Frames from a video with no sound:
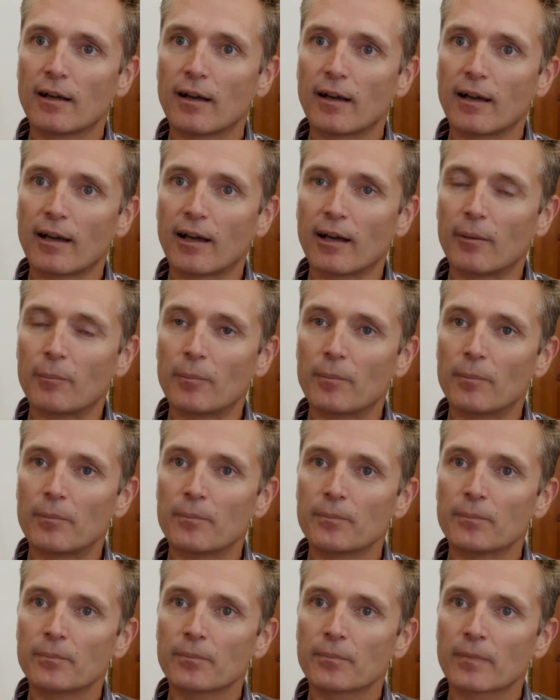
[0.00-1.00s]
Um,
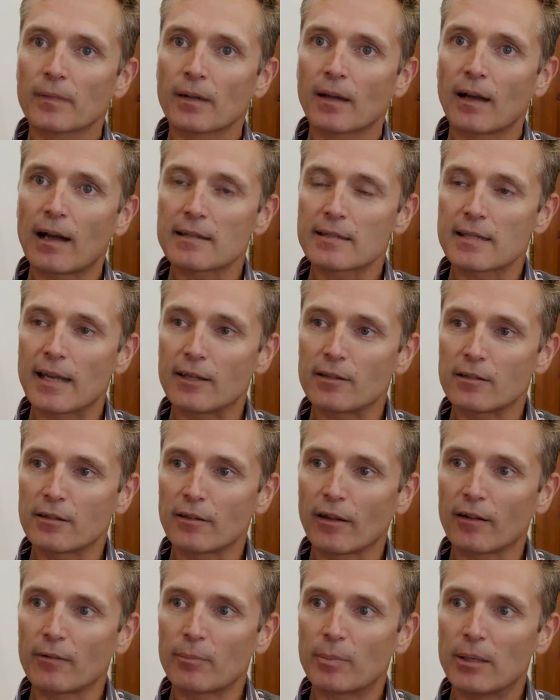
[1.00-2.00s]
I say to
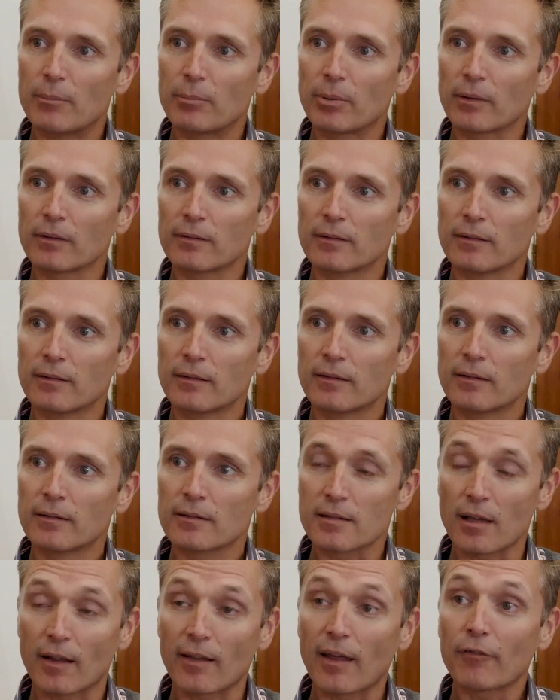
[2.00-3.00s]
those people,
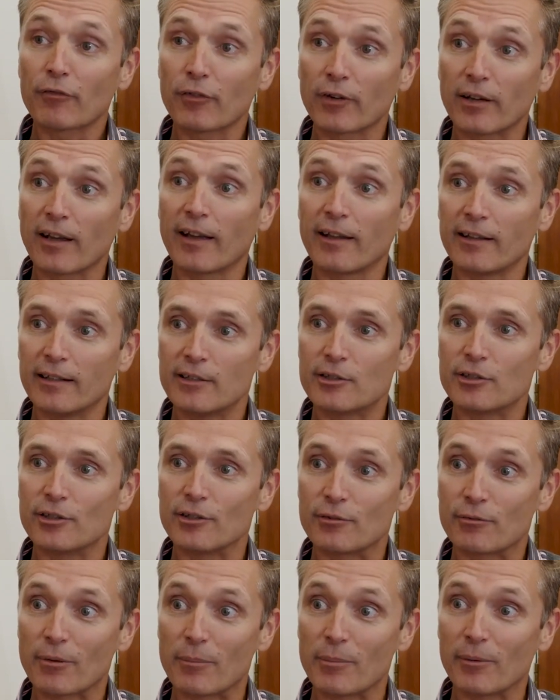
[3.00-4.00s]
South Africa had
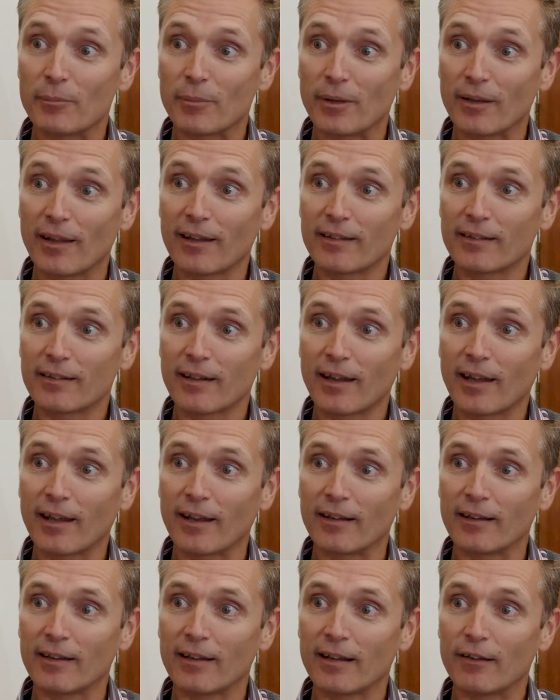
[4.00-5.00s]
issues. Remember that.
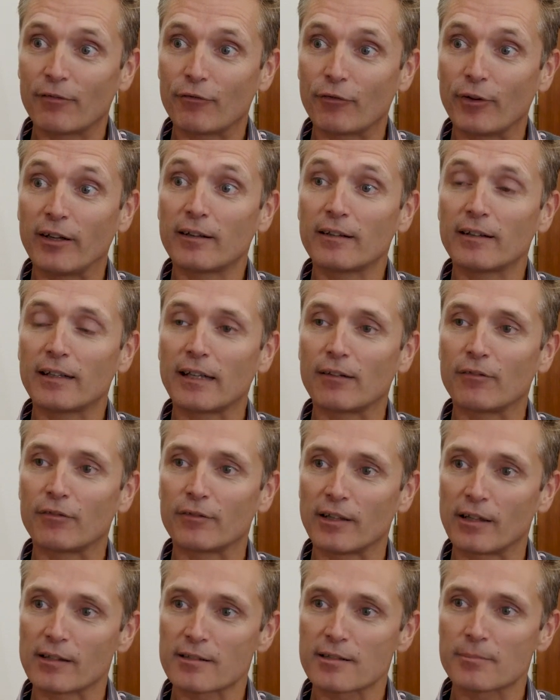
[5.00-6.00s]
And if we didn't give
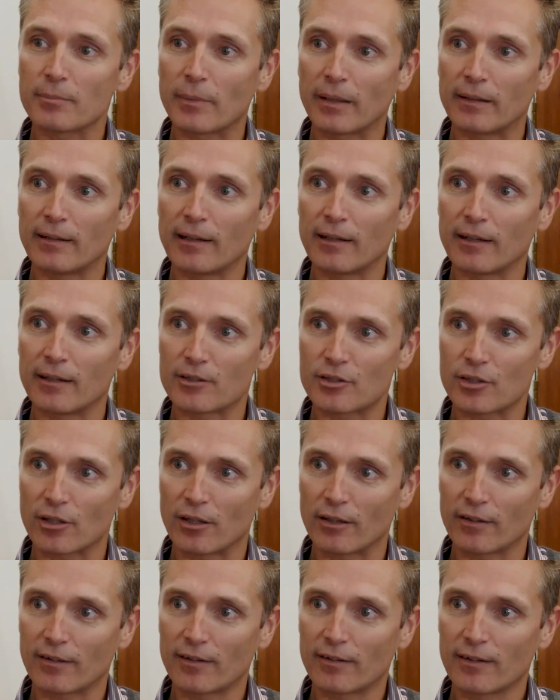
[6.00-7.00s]
Nelson Mandela a
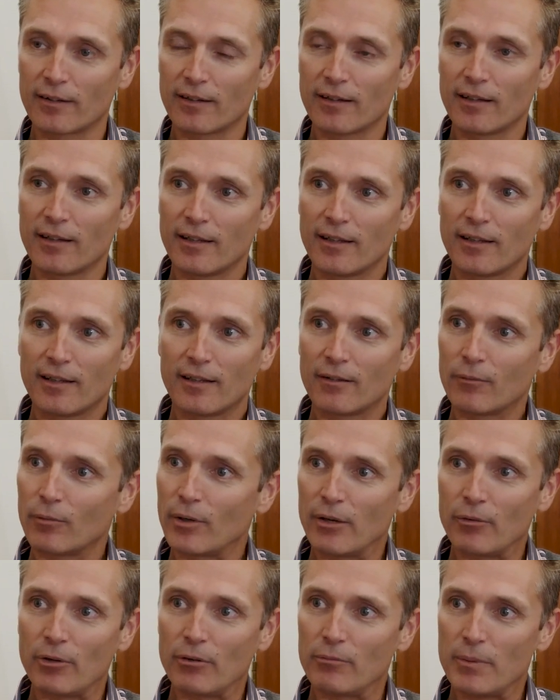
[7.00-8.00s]
chance, Monday,
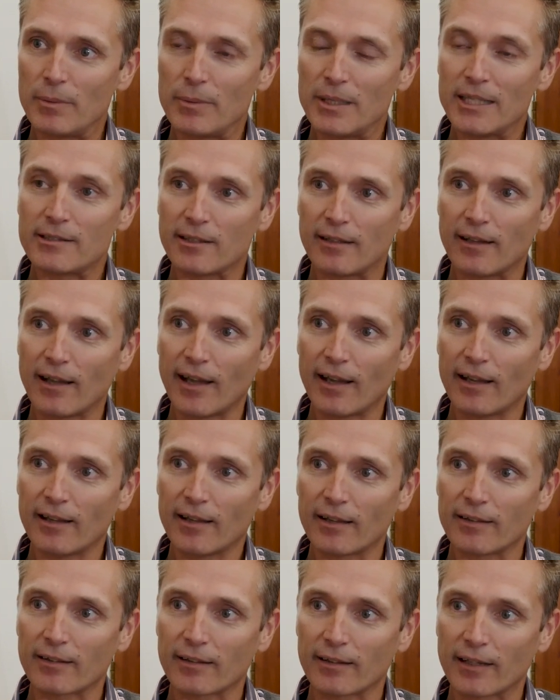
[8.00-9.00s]
where would yeah. we be today
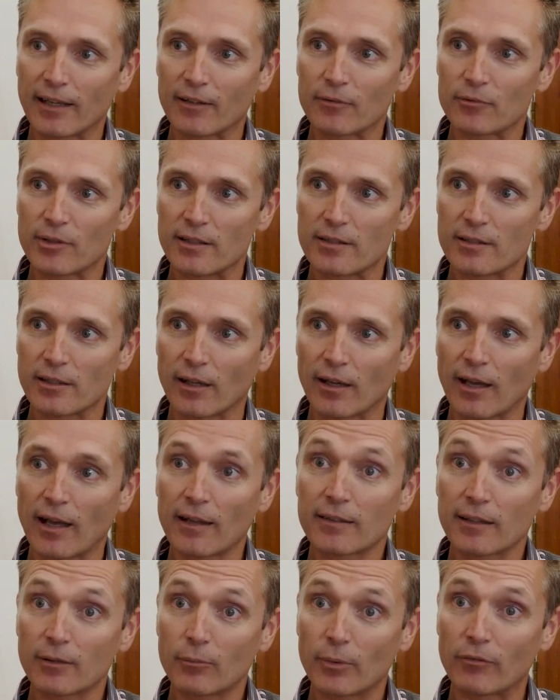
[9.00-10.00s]
as a country? So I
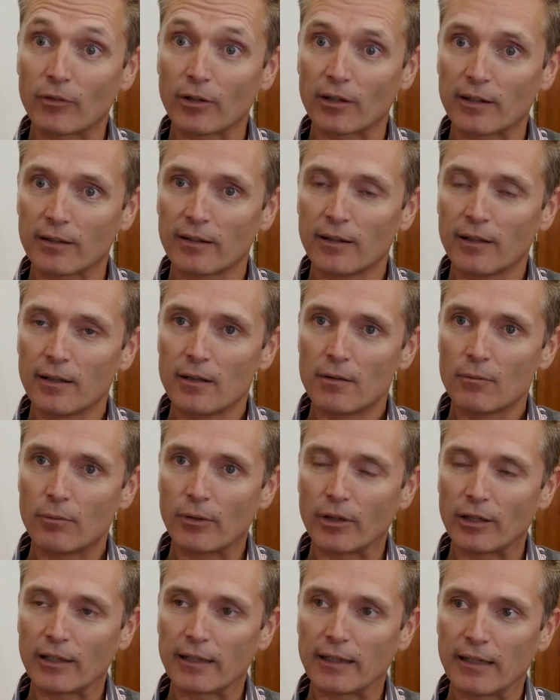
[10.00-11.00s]
think we've got to
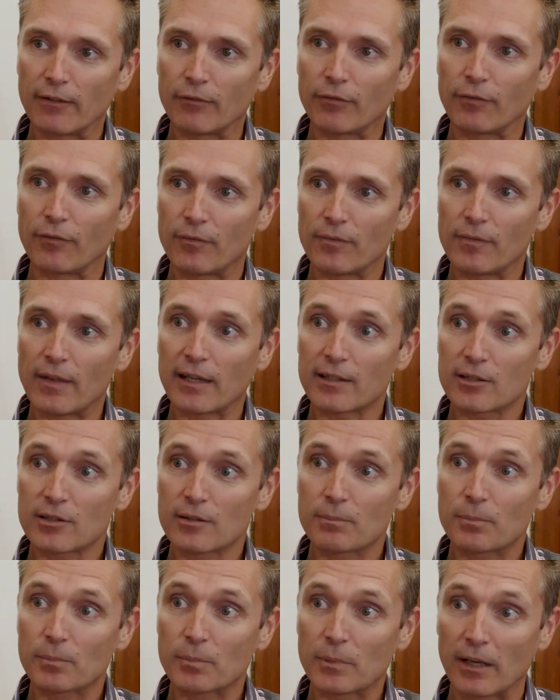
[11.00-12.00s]
we've got to give that
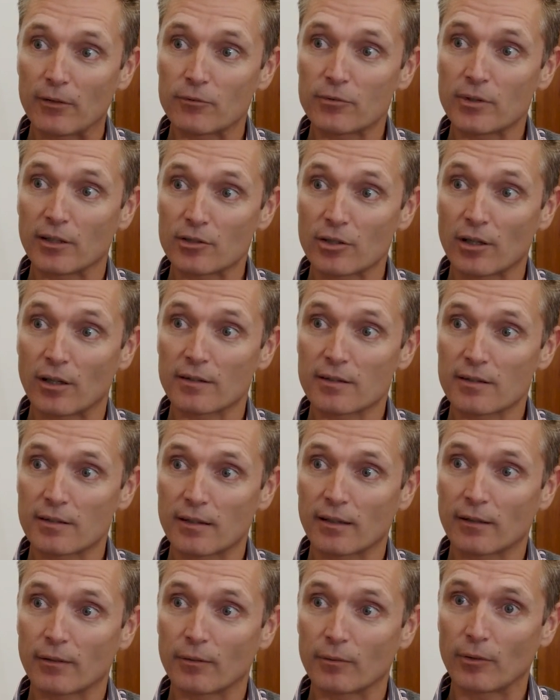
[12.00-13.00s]
country a chance.
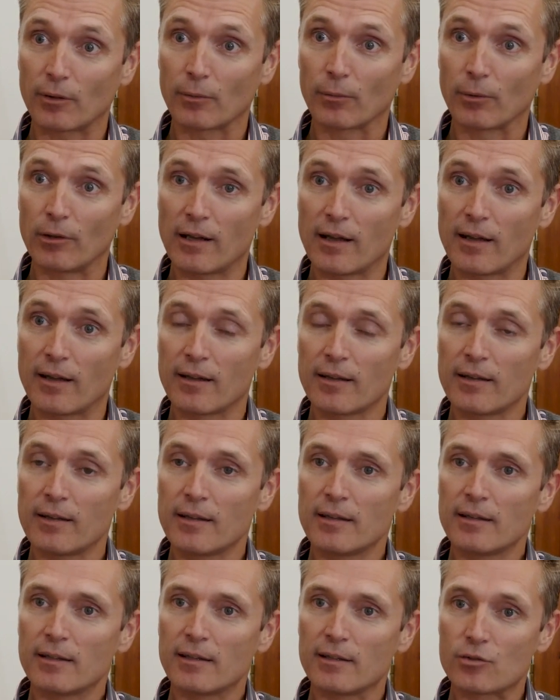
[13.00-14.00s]
The the ruler
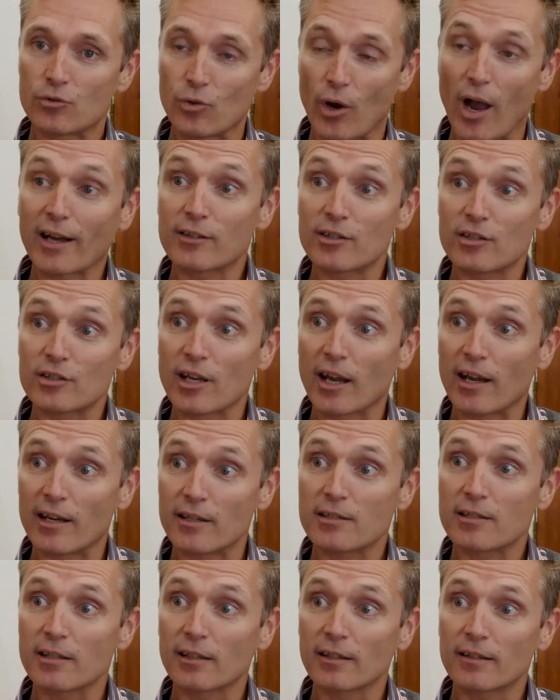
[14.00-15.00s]
is trying to
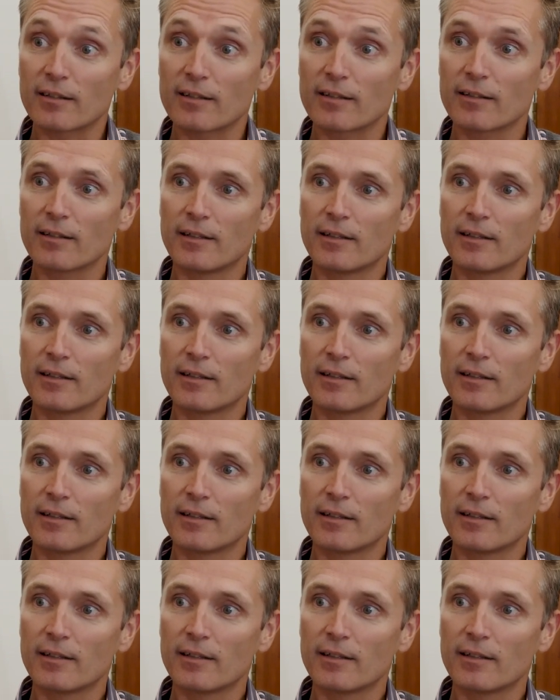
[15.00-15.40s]
change things.